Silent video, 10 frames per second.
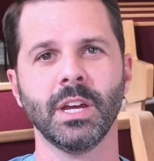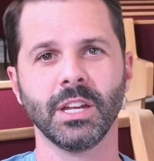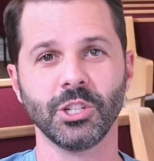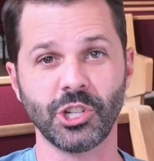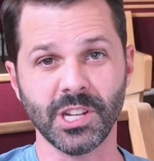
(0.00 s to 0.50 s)

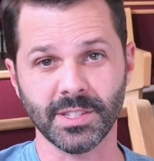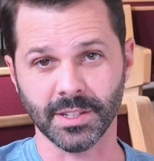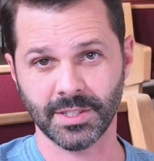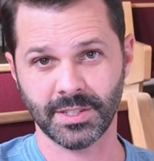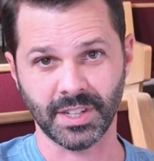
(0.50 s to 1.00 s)

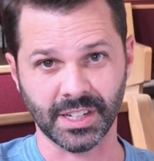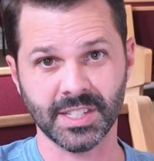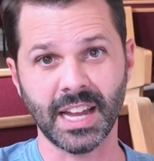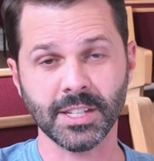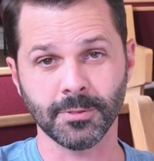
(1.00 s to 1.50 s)
Jesus'
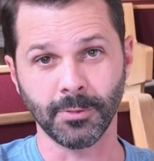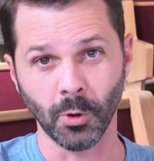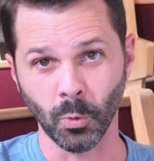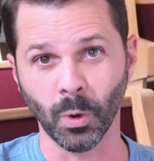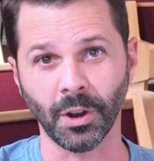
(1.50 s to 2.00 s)

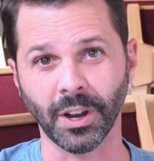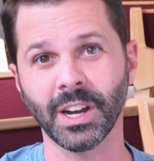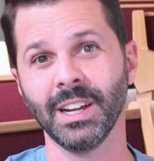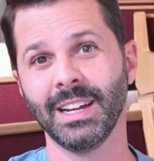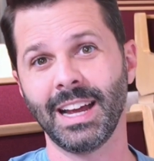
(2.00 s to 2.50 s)
successful work
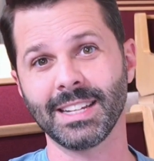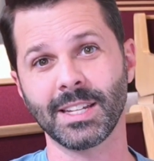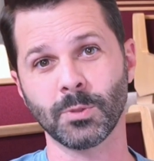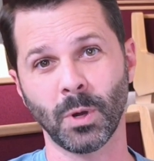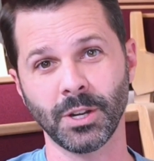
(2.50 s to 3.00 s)
as
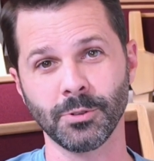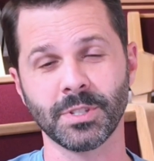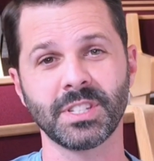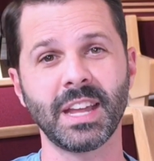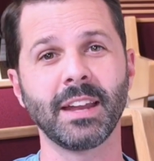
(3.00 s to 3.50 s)
he's one who's
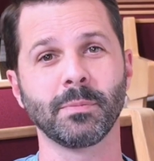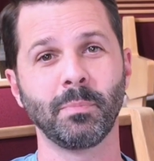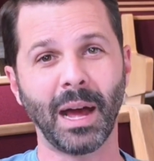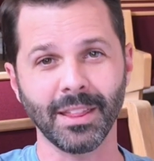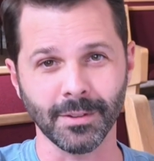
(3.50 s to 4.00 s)
sent
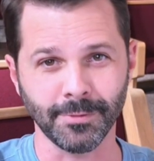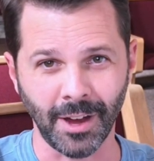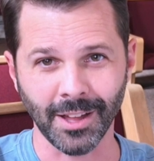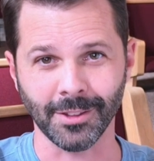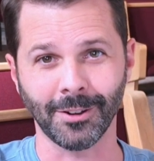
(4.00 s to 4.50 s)
by the
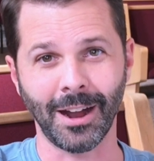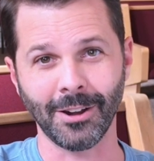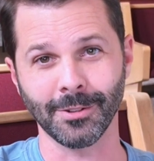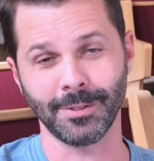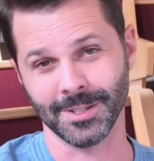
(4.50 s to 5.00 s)
Father
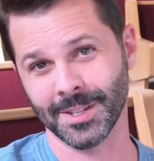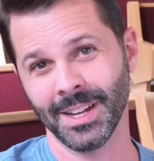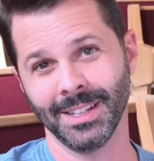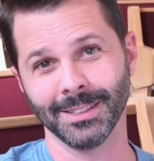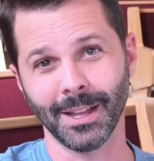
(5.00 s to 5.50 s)
out of his
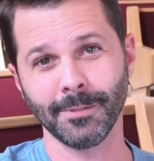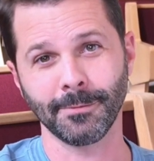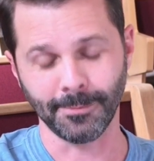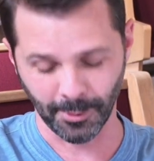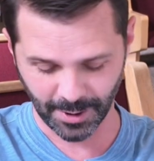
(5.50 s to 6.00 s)
love
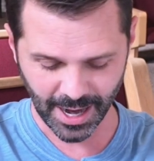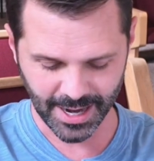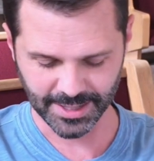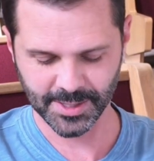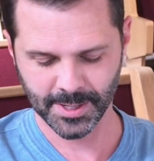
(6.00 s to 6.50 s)
for
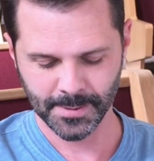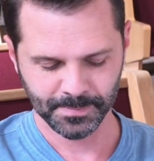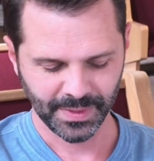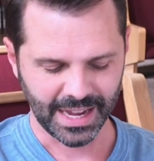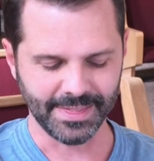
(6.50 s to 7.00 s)
us.
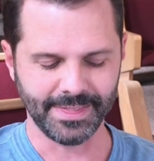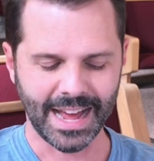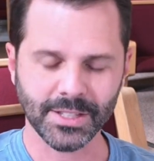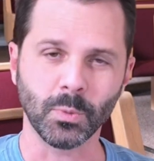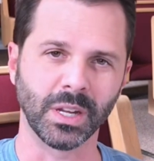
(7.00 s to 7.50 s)
And
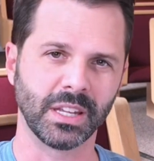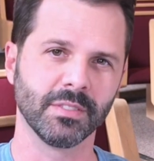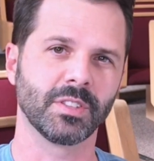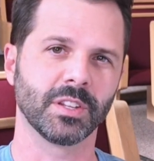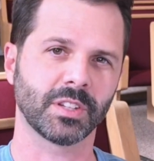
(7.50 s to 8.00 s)
that's what
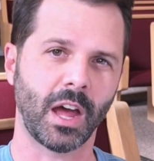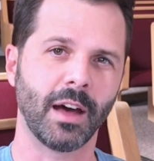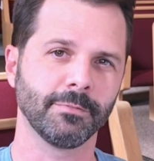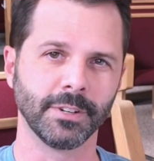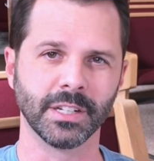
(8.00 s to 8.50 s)
gives us
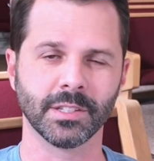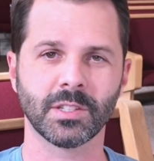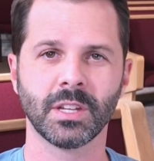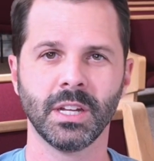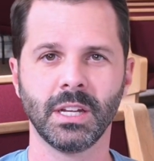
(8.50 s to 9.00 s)

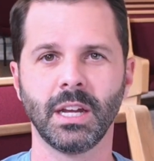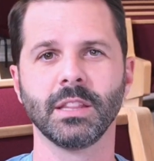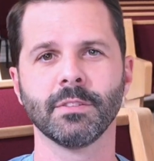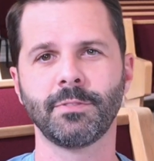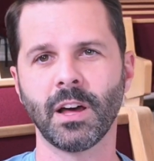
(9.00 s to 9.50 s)
confidence in
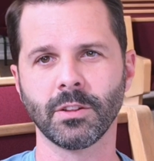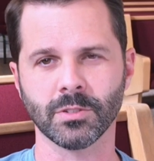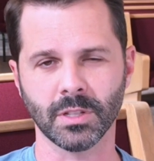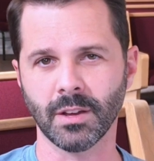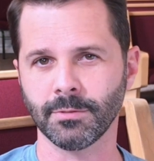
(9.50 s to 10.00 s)
the
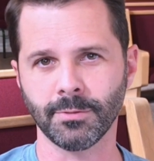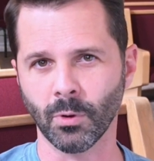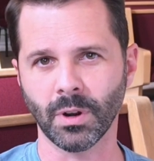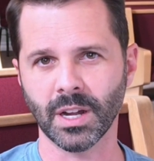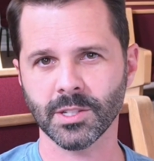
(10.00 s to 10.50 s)
Father's love
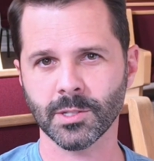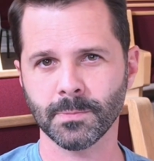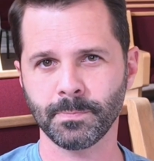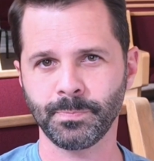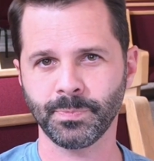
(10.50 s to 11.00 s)
for us.
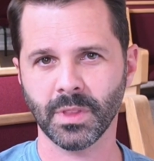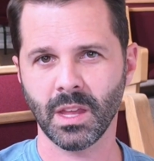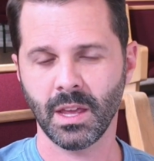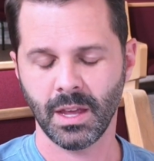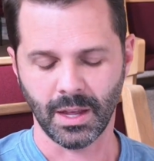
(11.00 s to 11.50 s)

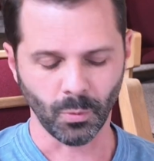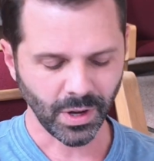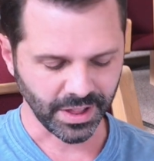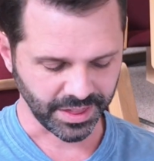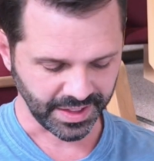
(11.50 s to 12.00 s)
And one
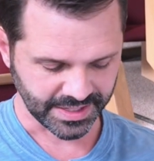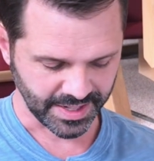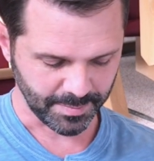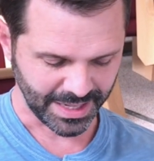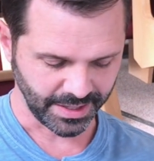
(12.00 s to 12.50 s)
of the things
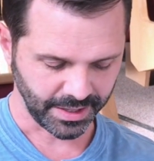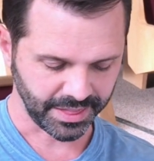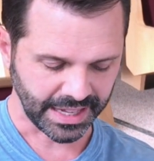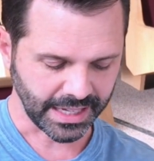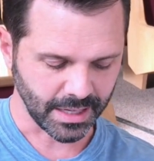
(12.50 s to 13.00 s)
I've been
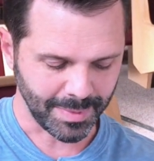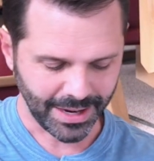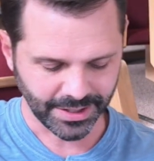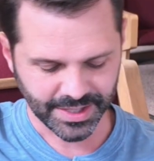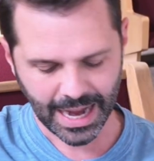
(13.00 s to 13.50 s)
thinking
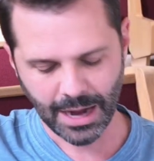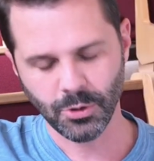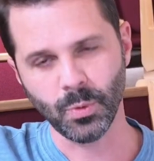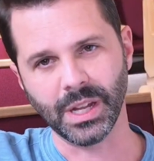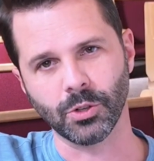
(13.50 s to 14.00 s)
about is how
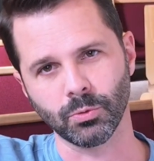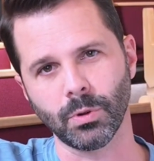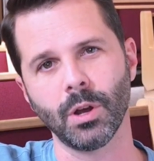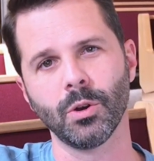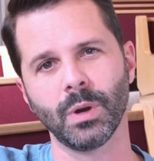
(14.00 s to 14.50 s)
do we
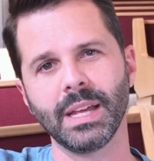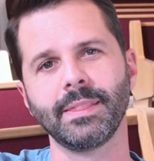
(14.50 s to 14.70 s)
grow in